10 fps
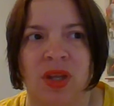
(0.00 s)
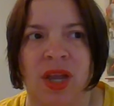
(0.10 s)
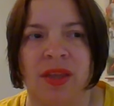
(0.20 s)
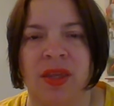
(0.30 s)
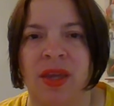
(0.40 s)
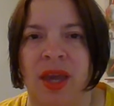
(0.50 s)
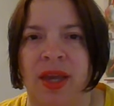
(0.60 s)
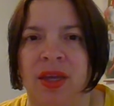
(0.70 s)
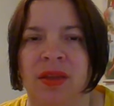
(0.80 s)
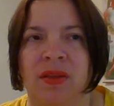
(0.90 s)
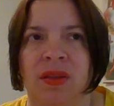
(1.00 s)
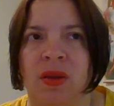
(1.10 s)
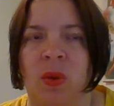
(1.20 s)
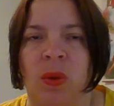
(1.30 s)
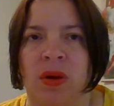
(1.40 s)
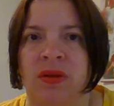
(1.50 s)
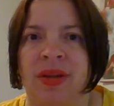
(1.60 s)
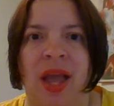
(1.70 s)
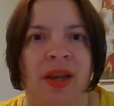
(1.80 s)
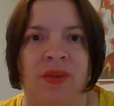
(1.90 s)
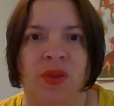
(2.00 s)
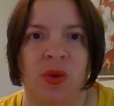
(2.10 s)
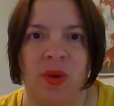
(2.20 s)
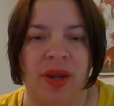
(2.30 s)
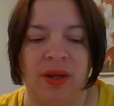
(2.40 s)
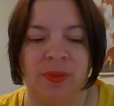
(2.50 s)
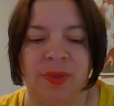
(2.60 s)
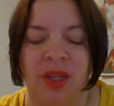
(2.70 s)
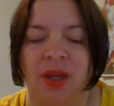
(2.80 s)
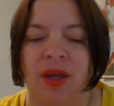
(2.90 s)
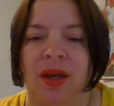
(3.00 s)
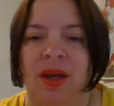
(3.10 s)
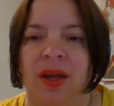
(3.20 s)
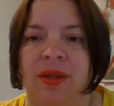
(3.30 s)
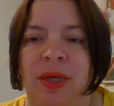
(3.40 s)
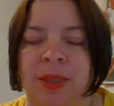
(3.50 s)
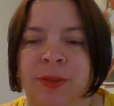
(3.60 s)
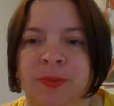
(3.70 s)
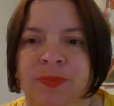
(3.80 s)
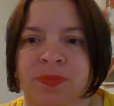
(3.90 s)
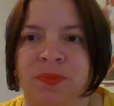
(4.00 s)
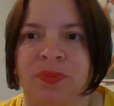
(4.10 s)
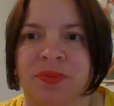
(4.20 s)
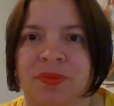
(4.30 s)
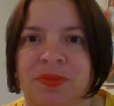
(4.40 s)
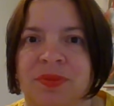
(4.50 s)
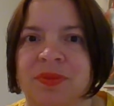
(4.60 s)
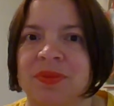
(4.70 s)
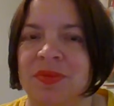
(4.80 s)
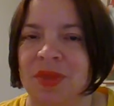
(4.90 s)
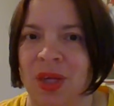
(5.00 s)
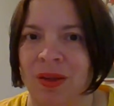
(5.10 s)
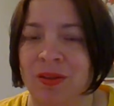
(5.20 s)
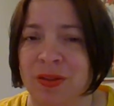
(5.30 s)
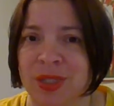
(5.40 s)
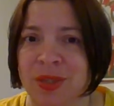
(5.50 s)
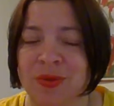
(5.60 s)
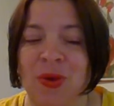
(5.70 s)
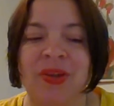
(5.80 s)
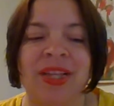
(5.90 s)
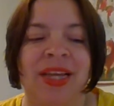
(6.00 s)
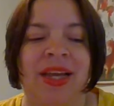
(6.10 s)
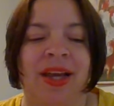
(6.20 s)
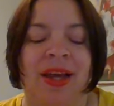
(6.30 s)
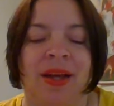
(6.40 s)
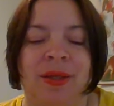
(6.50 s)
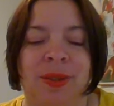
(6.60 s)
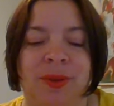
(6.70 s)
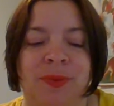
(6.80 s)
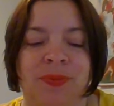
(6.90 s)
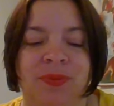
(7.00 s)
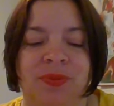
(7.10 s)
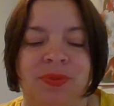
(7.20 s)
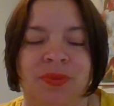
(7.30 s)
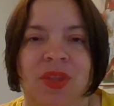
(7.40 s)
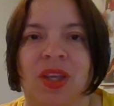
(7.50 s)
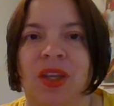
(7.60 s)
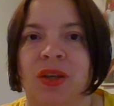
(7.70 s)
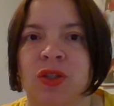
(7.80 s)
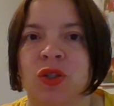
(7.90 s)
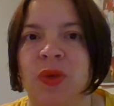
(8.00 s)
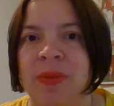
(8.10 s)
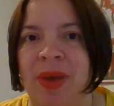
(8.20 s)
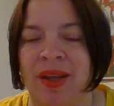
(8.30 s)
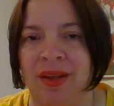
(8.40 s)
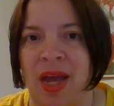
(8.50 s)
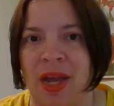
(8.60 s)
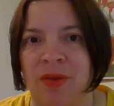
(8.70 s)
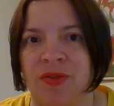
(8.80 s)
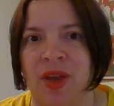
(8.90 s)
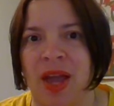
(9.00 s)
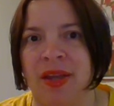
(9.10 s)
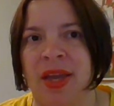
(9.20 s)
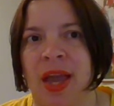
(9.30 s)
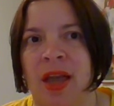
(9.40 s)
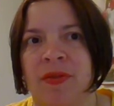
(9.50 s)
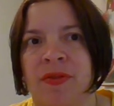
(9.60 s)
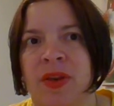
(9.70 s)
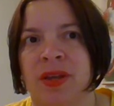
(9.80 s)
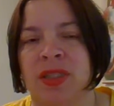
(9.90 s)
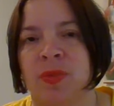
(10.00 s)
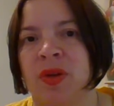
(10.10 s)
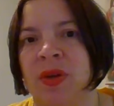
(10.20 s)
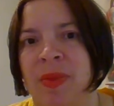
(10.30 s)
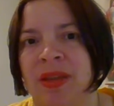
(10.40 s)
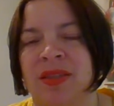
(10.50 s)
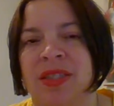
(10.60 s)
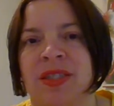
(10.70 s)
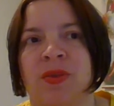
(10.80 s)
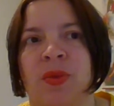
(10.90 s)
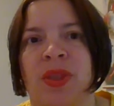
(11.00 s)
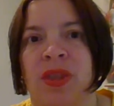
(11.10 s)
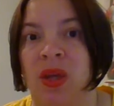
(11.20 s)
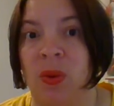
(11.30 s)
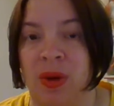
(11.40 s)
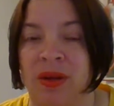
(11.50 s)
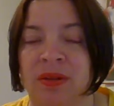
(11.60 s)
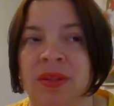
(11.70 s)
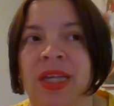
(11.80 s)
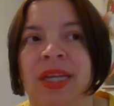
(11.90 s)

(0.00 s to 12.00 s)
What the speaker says: I think eighth or ninth grade. Um, First of all, um, during my life, I have experimented with yoga.